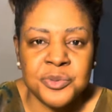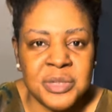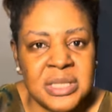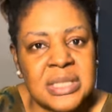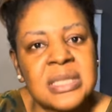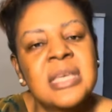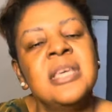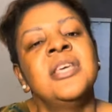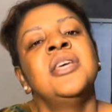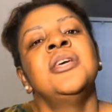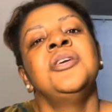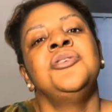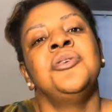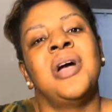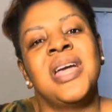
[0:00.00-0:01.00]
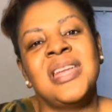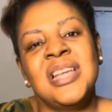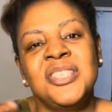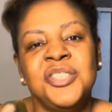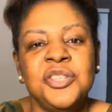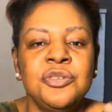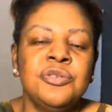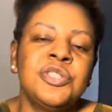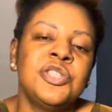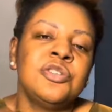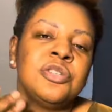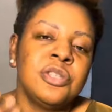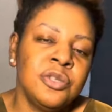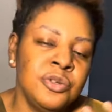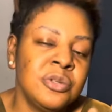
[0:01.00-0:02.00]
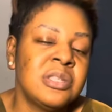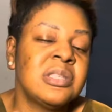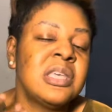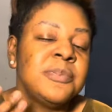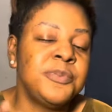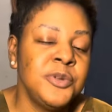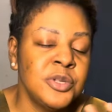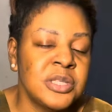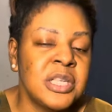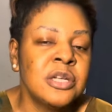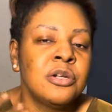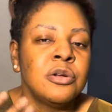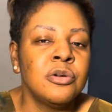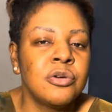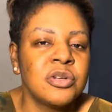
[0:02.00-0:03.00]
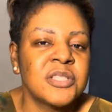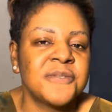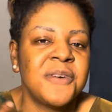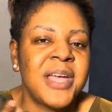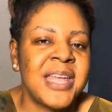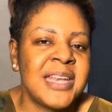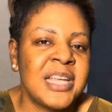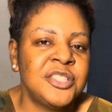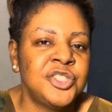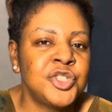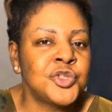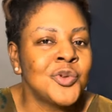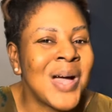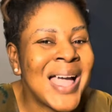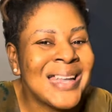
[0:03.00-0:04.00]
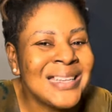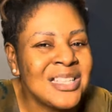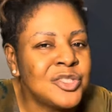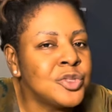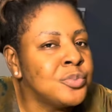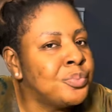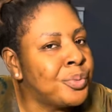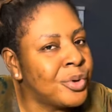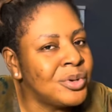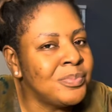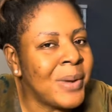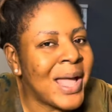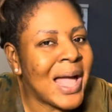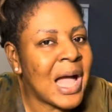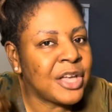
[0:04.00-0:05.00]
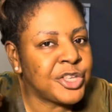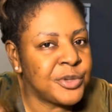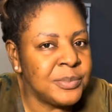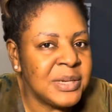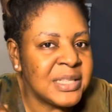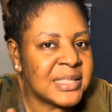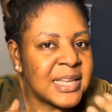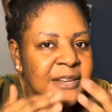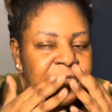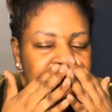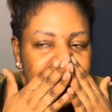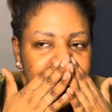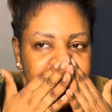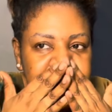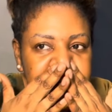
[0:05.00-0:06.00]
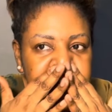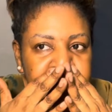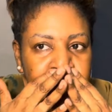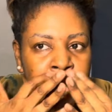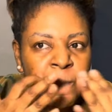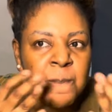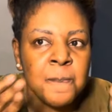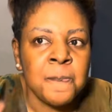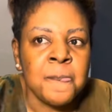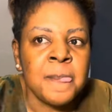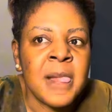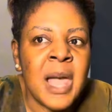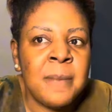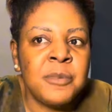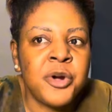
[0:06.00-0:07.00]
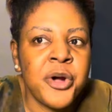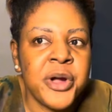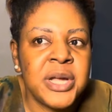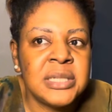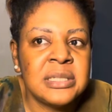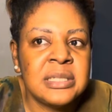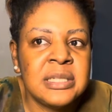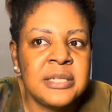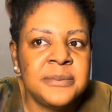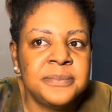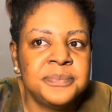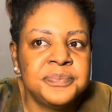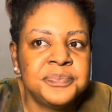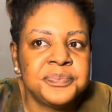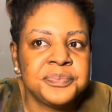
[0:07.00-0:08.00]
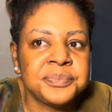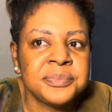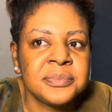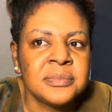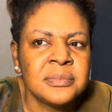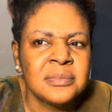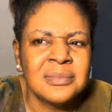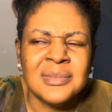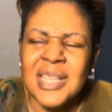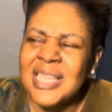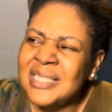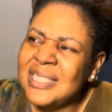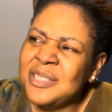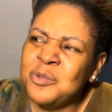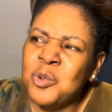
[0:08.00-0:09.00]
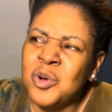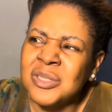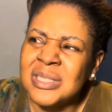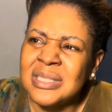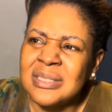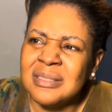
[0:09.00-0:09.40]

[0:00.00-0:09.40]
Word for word: it your energy you still you keep using glucose for energy so i need to burn my accumulated fat i'm currently 80 what